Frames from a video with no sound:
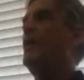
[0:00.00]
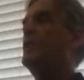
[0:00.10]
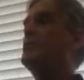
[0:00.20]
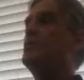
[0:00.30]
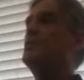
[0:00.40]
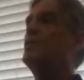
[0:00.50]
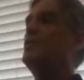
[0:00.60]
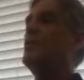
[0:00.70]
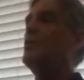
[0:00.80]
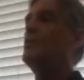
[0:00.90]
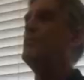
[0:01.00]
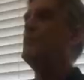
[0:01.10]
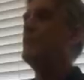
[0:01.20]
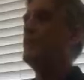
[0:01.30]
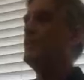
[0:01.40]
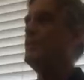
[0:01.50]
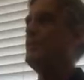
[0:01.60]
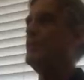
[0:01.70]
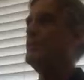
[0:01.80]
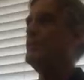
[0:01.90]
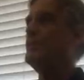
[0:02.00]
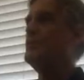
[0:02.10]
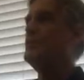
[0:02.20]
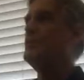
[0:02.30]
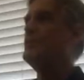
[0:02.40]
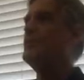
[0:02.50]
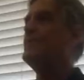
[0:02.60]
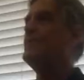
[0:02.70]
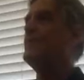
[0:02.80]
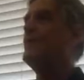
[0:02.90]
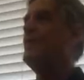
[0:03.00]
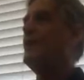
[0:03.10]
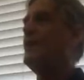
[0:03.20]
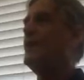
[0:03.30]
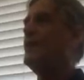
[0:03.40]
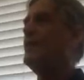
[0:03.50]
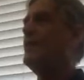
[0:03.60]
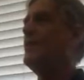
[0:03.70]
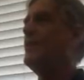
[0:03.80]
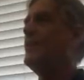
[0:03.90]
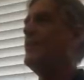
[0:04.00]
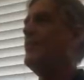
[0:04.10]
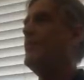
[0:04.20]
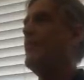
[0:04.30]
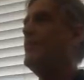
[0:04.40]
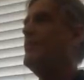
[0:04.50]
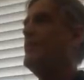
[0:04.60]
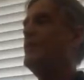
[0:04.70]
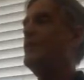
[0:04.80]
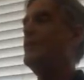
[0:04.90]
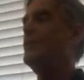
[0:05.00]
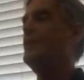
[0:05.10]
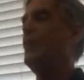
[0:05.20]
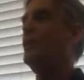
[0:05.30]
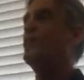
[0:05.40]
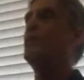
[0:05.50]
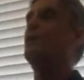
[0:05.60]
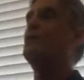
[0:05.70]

I was originally born in Pittsfield, Massachusetts, and I've been all over the